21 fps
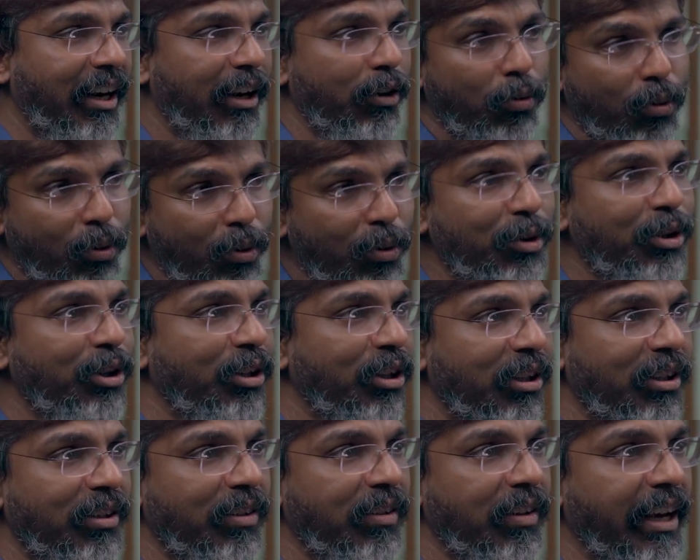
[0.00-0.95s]
our own
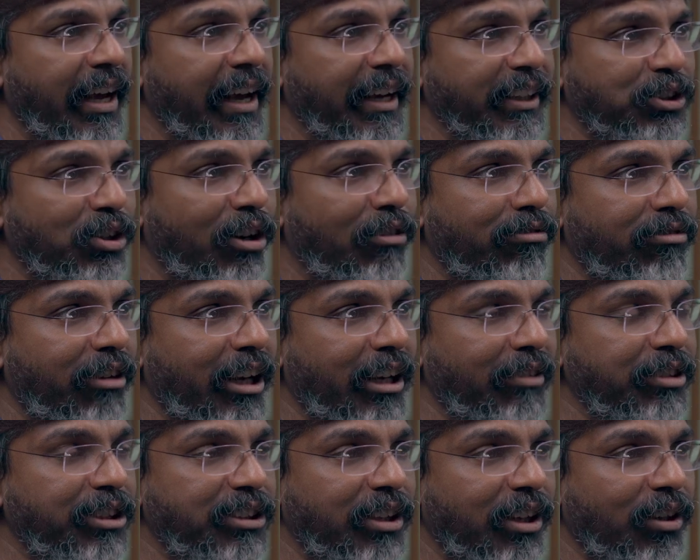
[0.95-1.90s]
AI software,
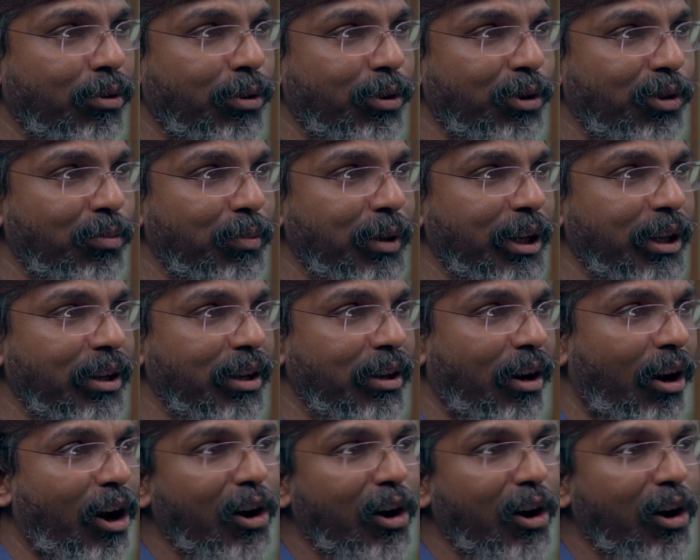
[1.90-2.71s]
which are going to be